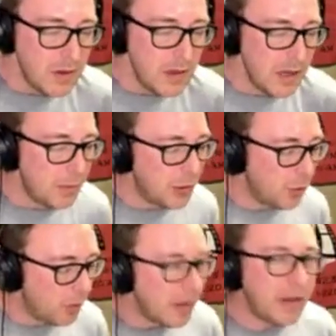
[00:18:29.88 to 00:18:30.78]
And when you
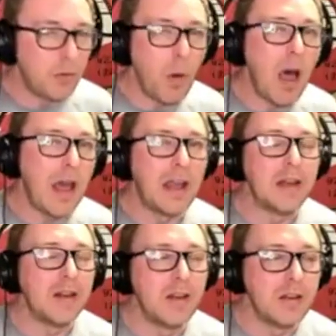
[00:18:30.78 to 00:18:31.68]
realize why,
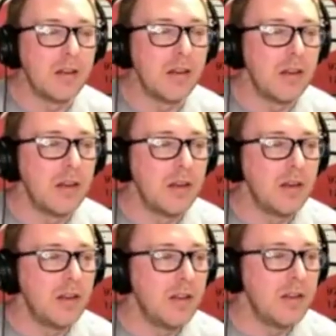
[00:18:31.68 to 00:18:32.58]

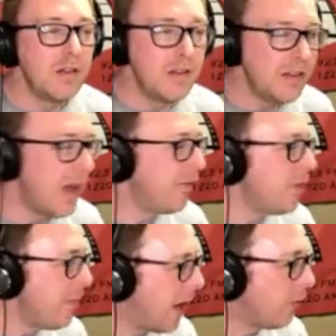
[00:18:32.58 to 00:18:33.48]
that's half the
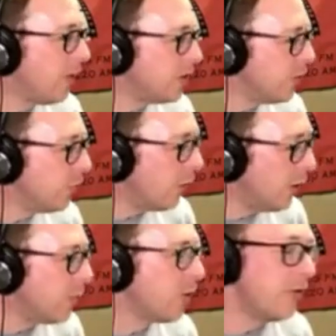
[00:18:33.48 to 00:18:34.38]
battle that you've
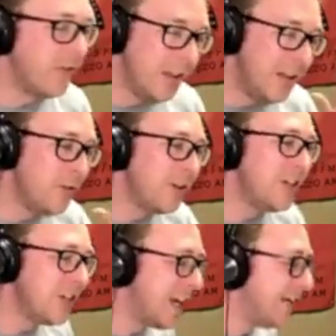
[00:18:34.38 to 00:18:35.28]
won, because then you can
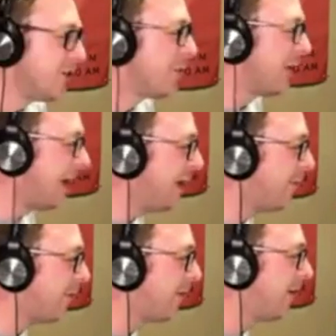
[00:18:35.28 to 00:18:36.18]
change your
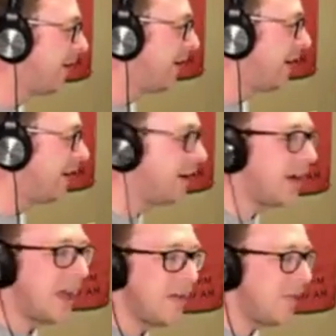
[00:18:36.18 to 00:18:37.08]
behavior and
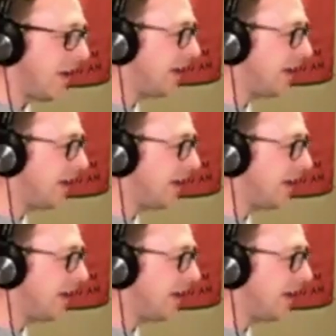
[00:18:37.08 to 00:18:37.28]
not have egg